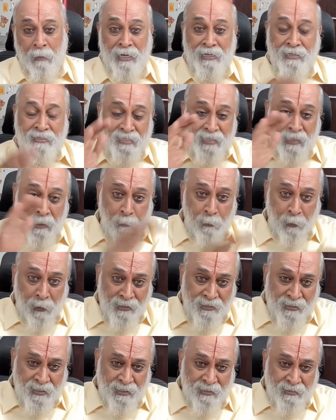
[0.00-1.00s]
By
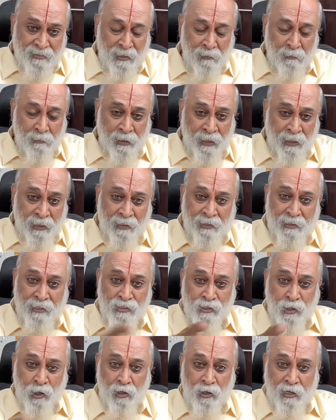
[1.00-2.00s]
suppressing something,
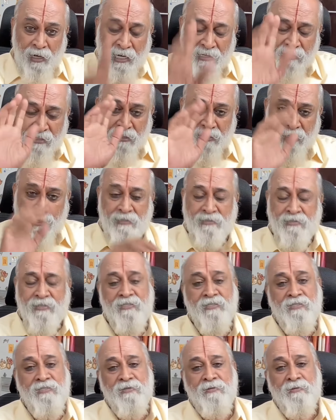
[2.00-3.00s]
it is not
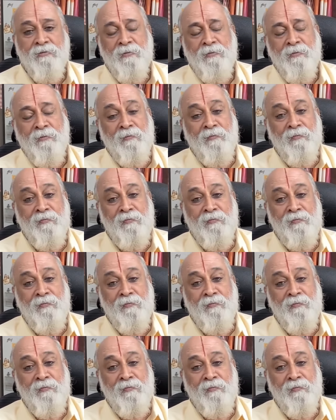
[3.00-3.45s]
transcendence.